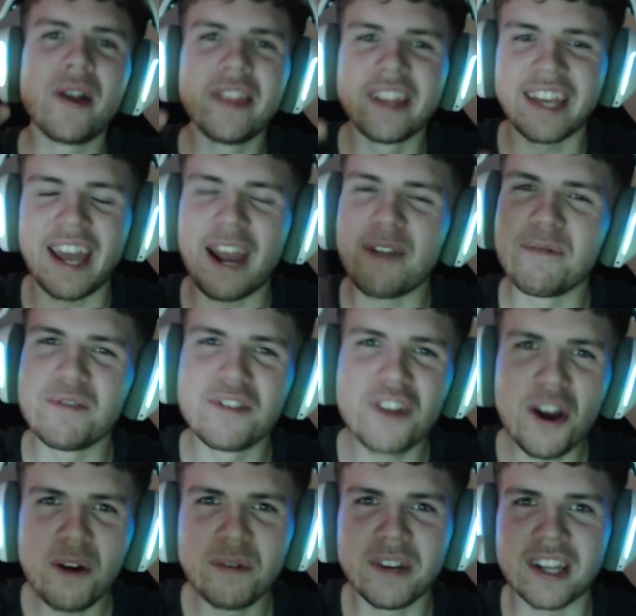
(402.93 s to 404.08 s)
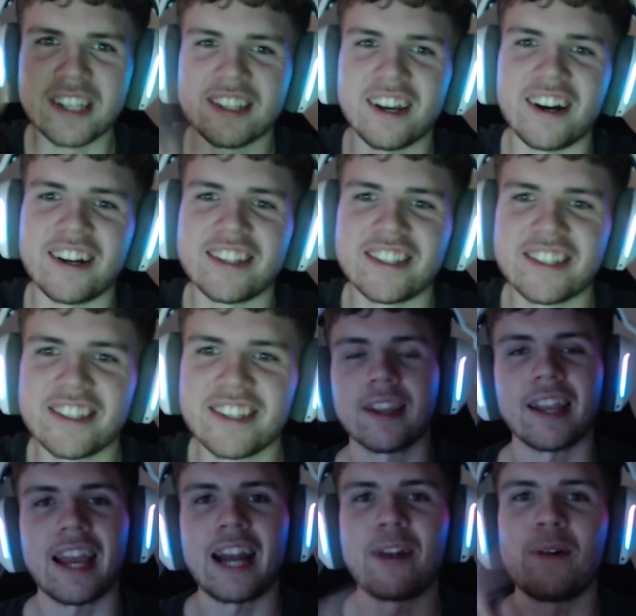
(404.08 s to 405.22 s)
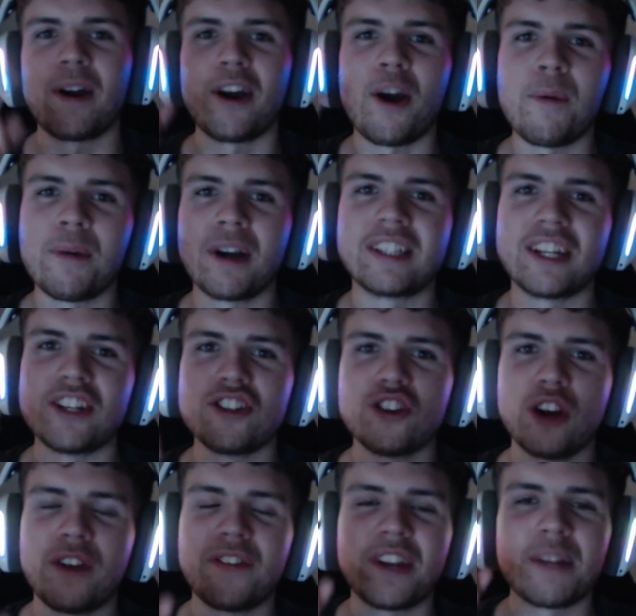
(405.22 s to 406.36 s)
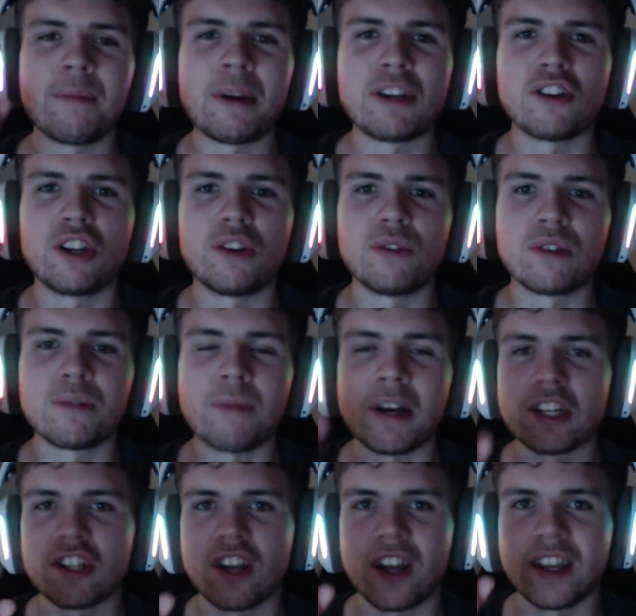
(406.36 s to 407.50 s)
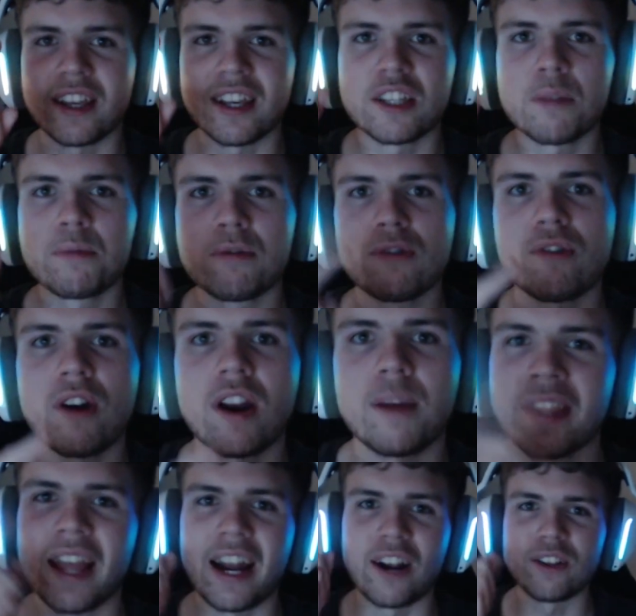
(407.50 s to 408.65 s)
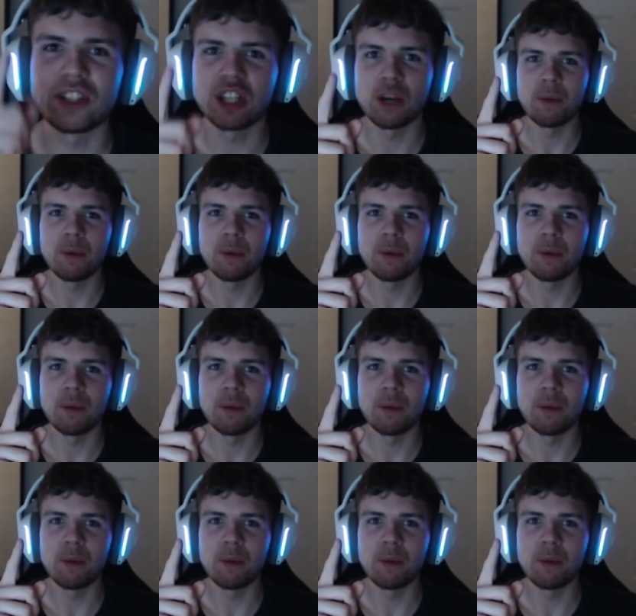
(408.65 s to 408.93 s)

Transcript: the game. No discards. Anyway, I hope you guys did enjoy. If you did, make sure you do smash like, subscribe, and I'll see you in